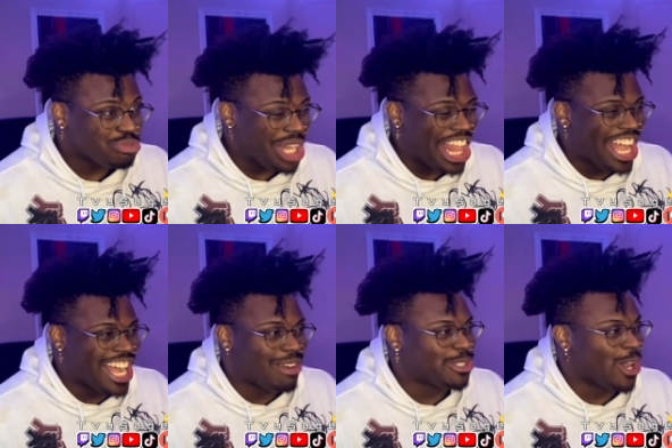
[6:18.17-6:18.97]

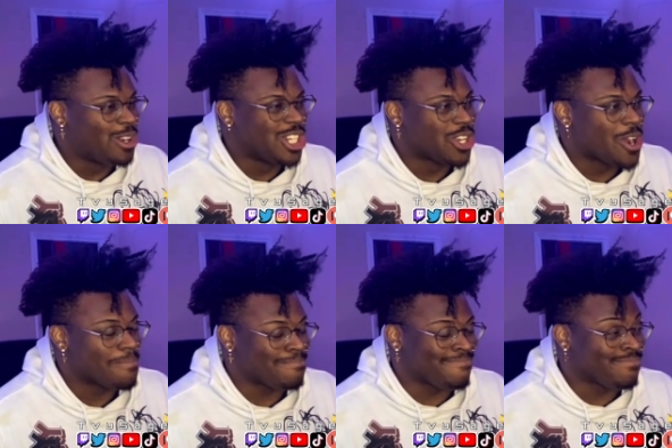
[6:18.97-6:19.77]
ah, I'm taller than
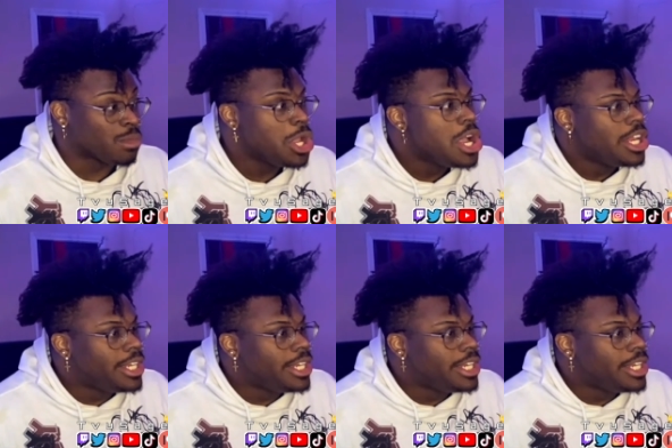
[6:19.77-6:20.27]
Jaren.